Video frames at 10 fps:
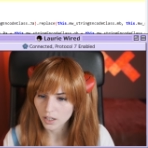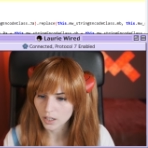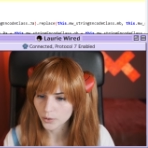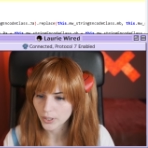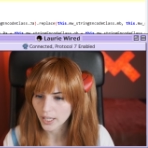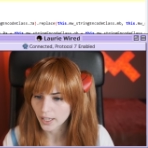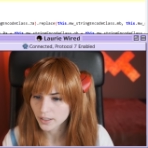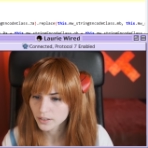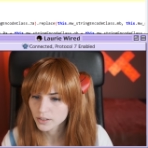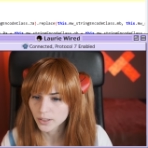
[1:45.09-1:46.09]
Okay,
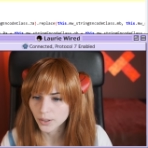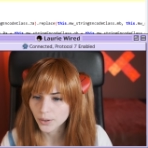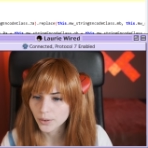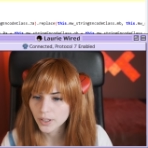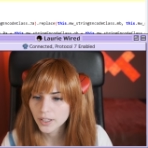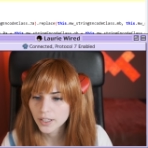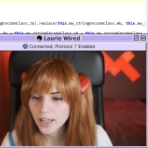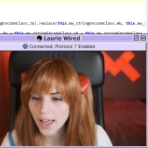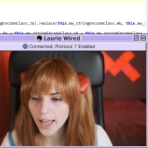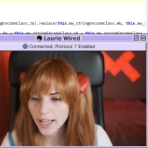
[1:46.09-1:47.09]
so
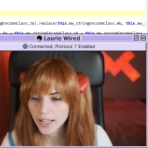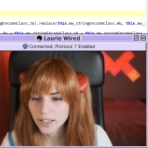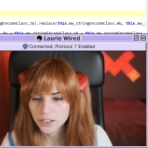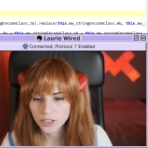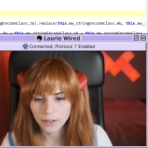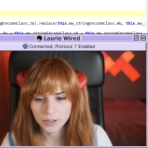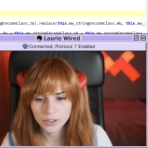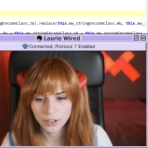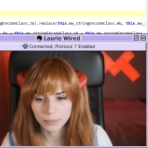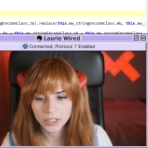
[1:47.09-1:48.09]
add
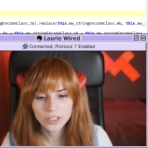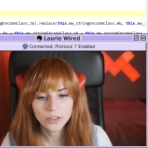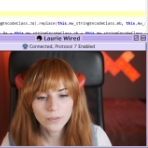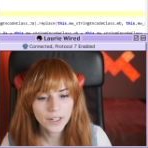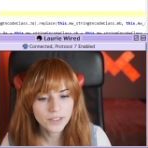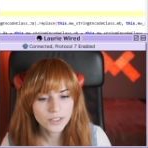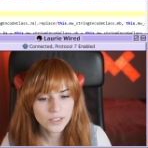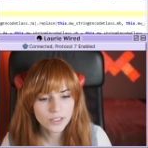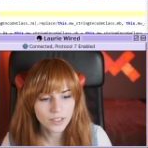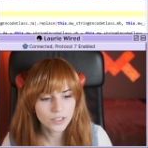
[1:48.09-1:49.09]
JavaScript
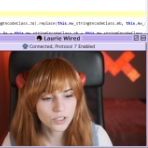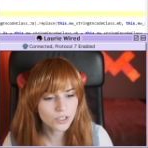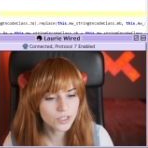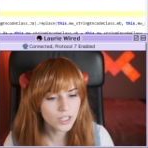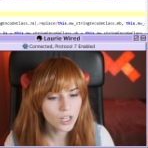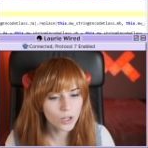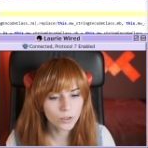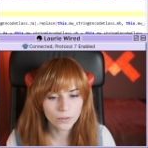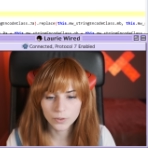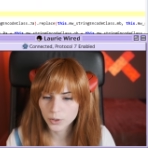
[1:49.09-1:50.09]
interface. Let's just decode
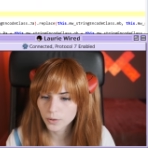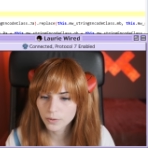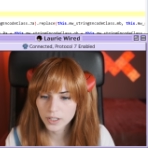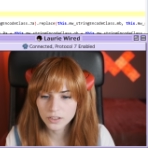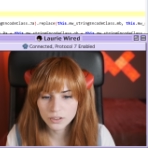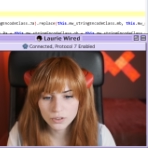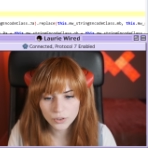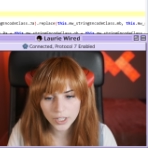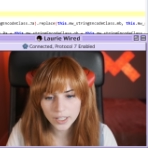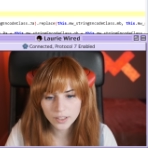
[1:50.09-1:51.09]
a few of these
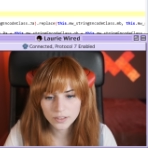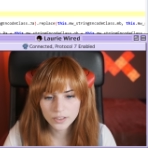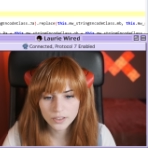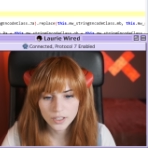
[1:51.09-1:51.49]
strings.